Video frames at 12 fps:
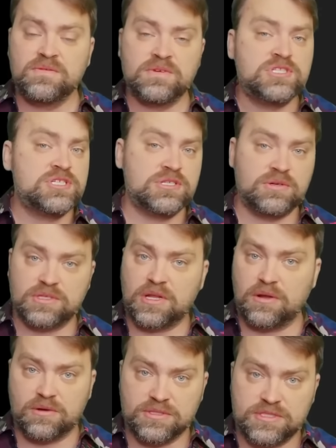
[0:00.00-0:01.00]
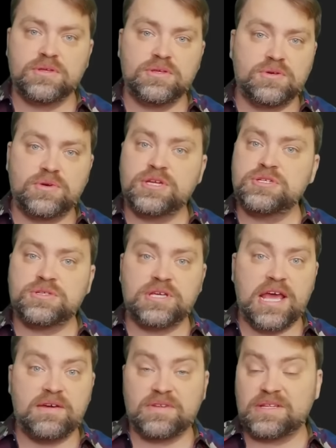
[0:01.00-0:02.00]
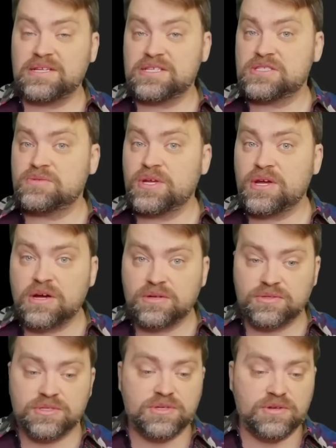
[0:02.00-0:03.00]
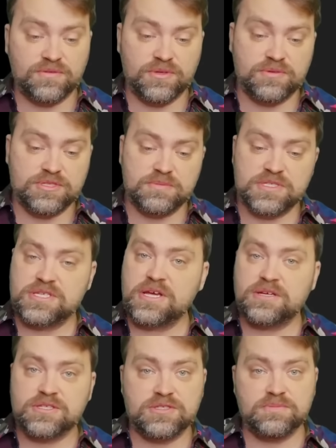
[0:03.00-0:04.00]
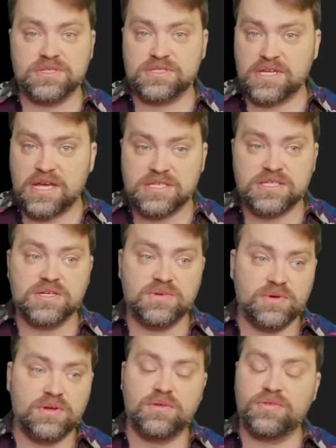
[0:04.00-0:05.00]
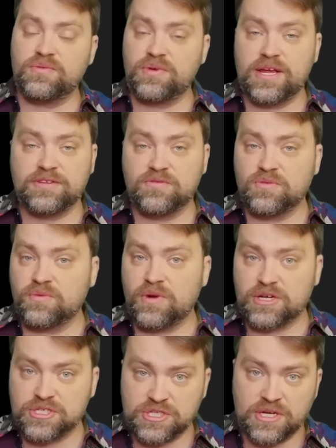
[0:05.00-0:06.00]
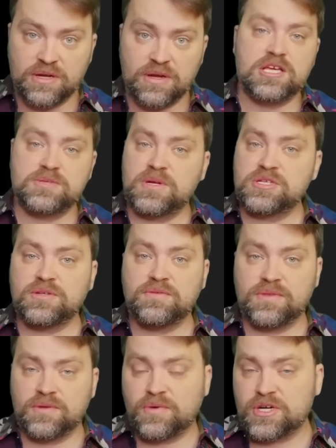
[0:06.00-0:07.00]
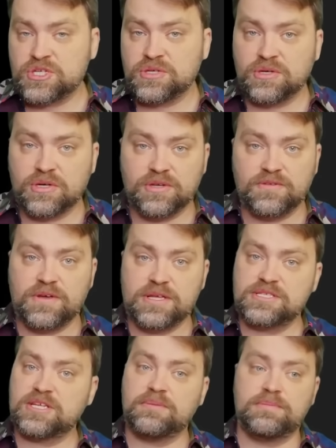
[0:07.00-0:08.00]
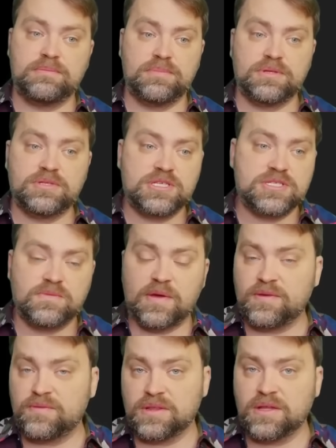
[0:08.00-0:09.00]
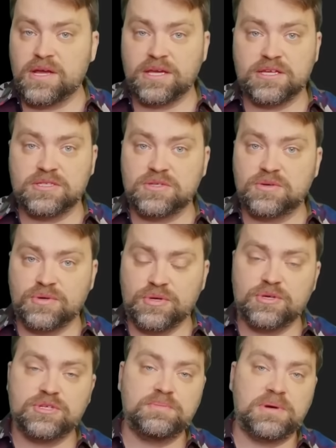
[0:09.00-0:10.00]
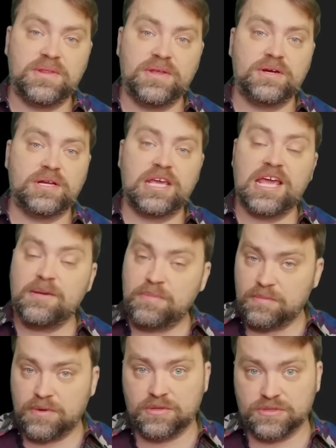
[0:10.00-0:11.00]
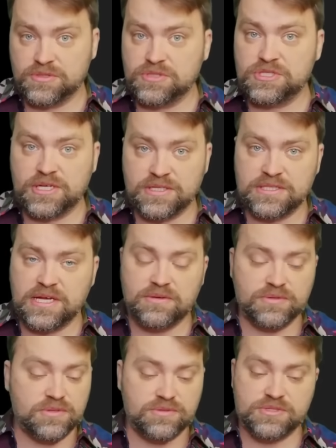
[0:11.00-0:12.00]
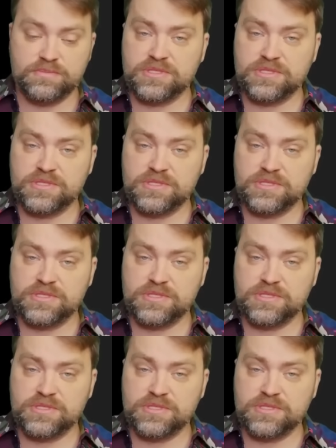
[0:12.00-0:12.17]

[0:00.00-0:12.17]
which is not a lot. Ukraine should have at least 300 of those missiles to possess a real threat for Russia, especially with the Russian air defense capabilities, whether we like it or not, but they're capable to shut down those